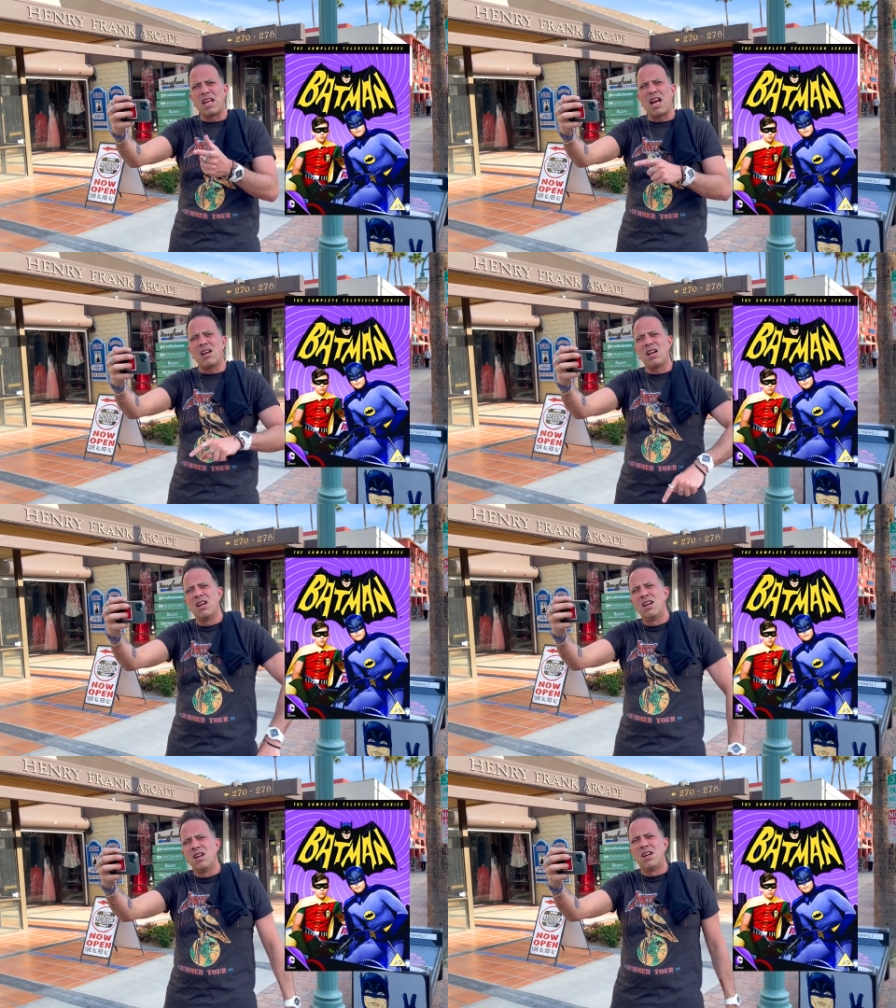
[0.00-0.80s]
Long
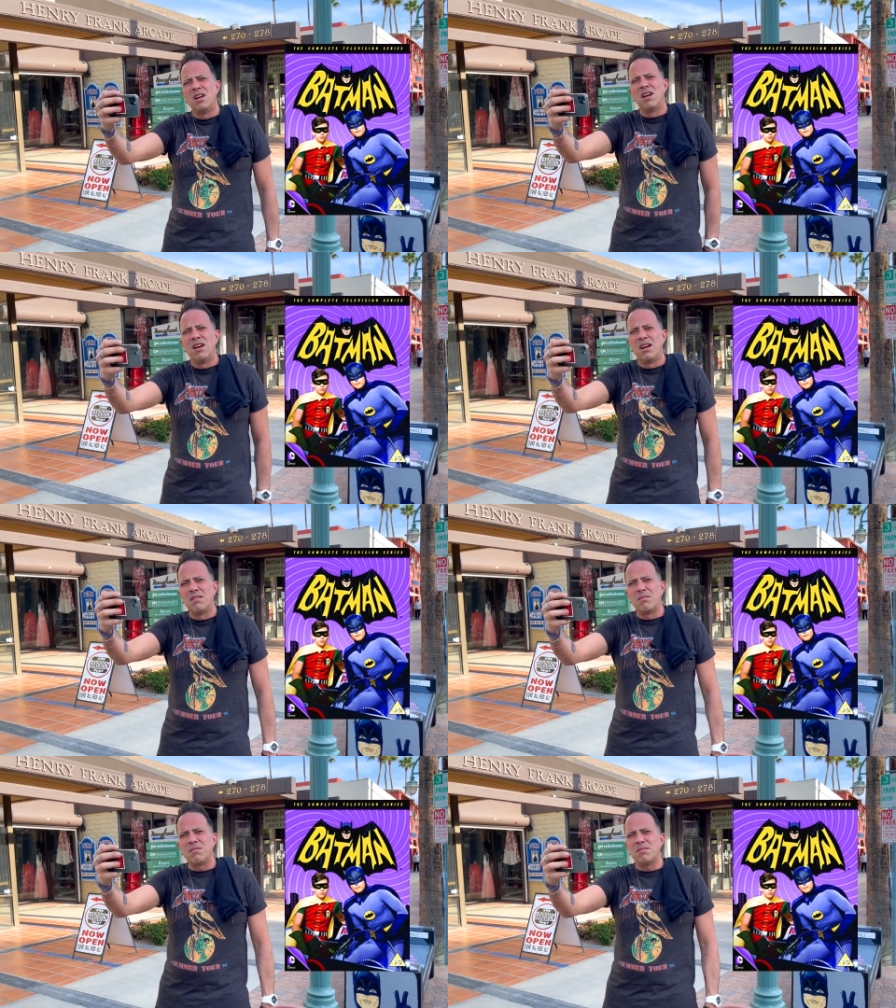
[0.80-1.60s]
before you were born, a
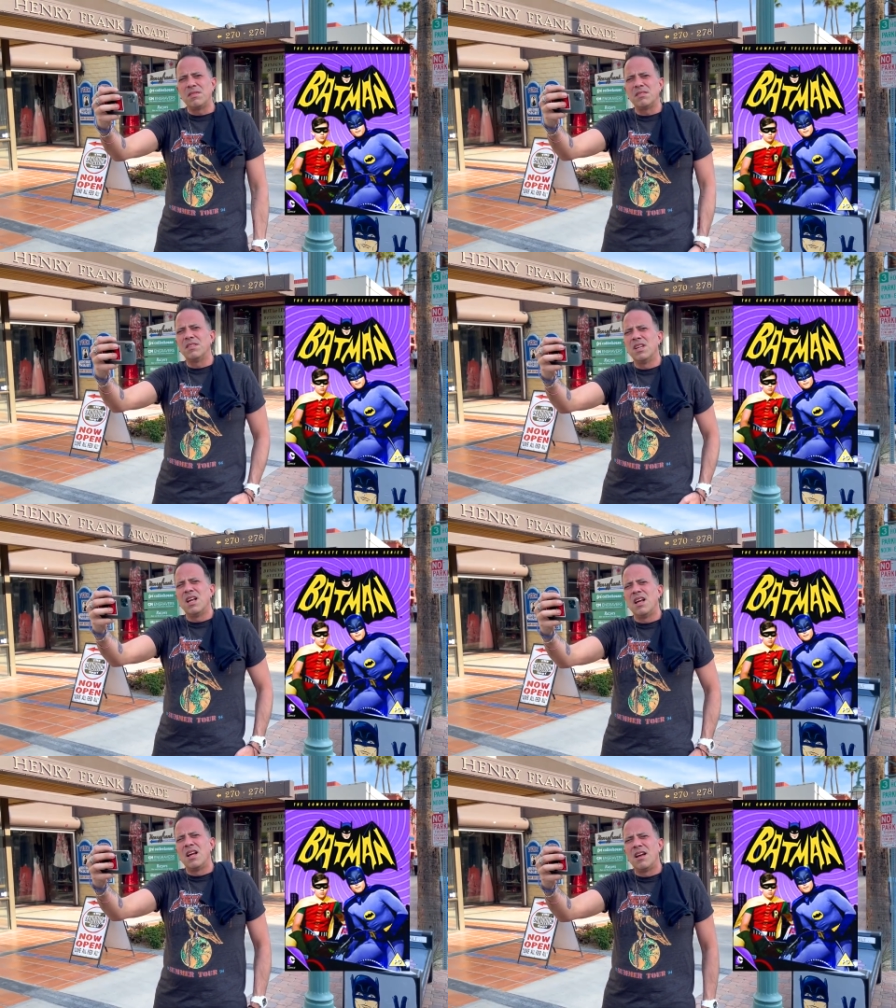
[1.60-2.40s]
very famous
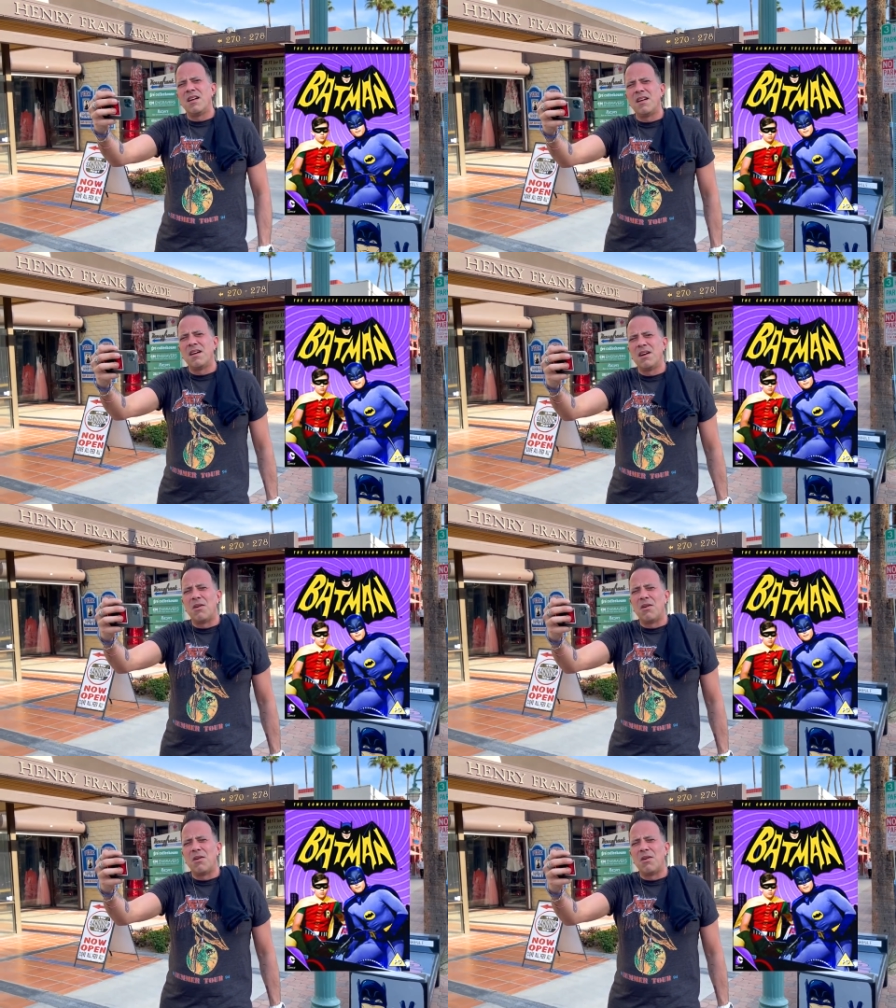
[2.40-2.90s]
TV show.